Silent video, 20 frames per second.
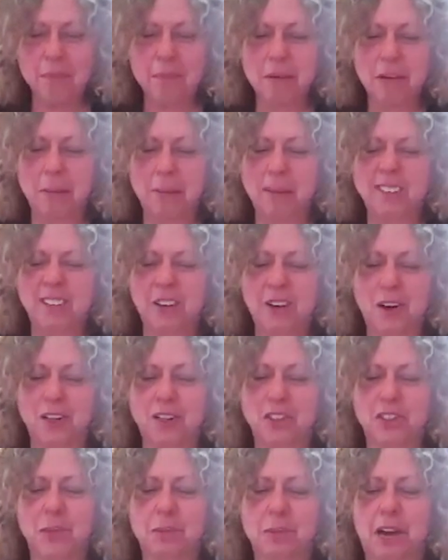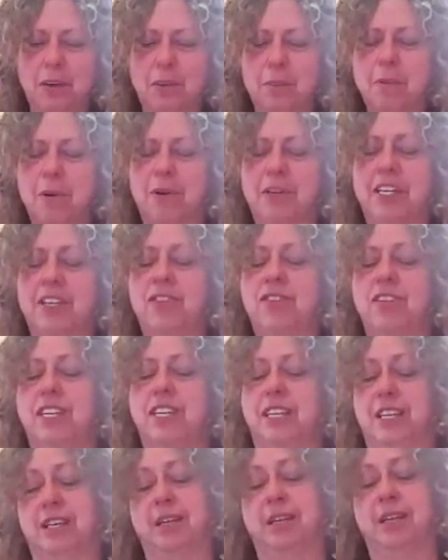Pema talks about
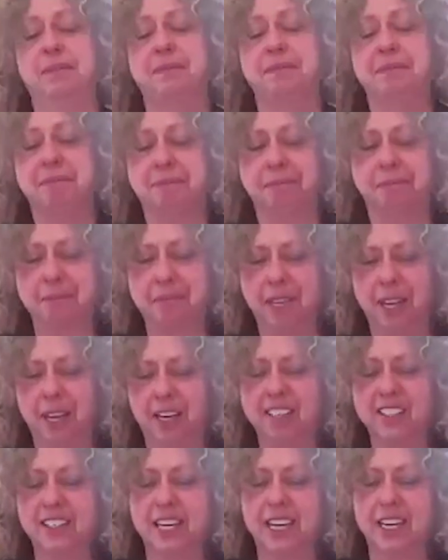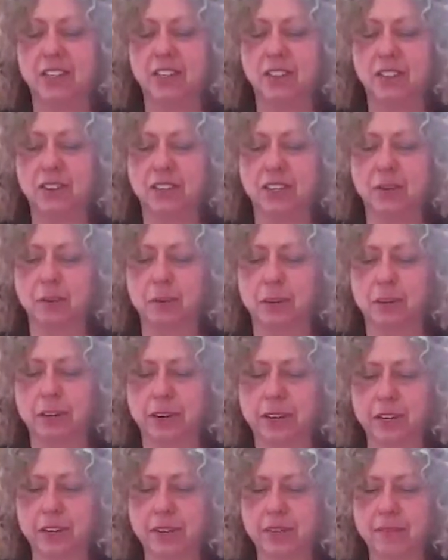bodhicitta, a Sanskrit
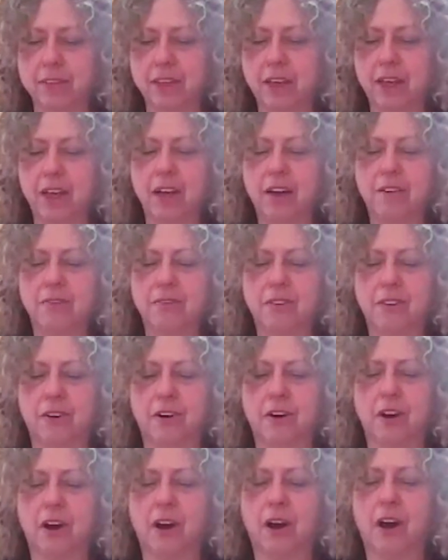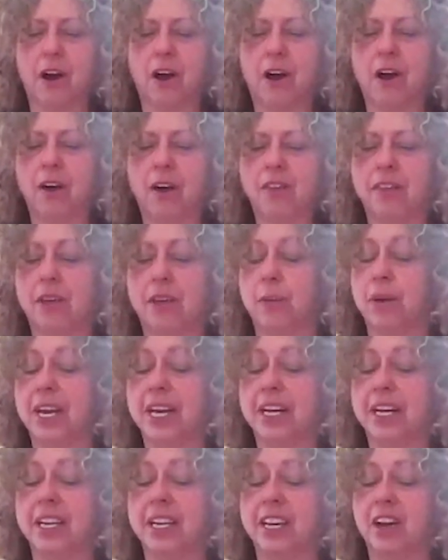word for the
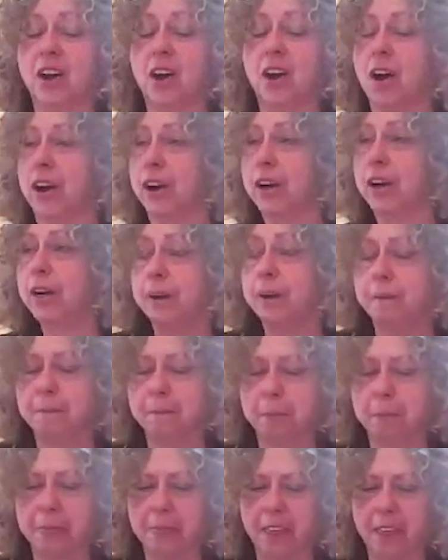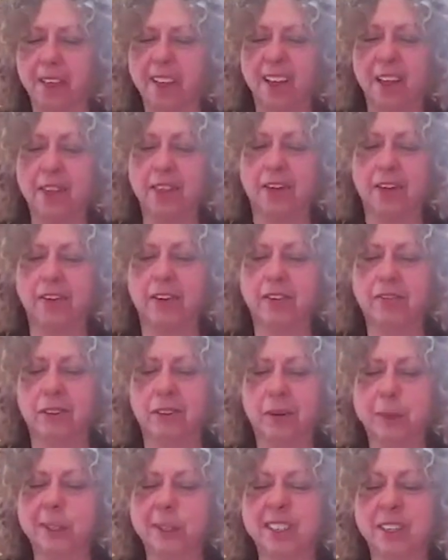awakening heart that
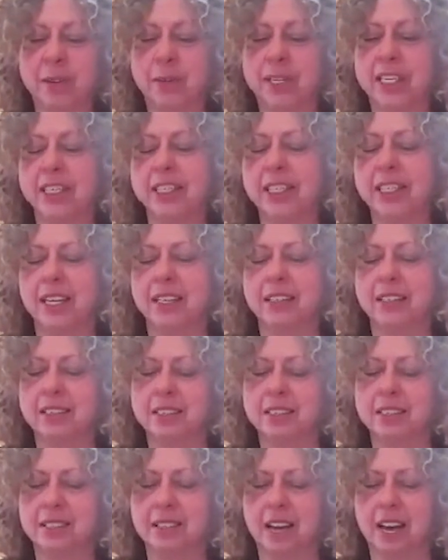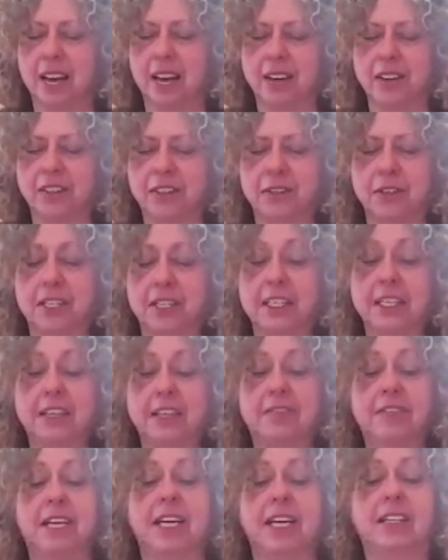refers to an intense desire to
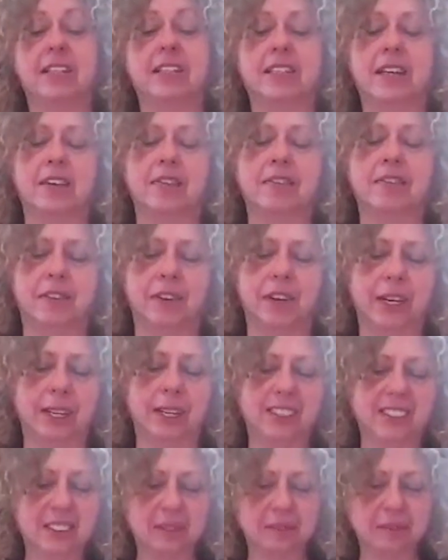alleviate suffering.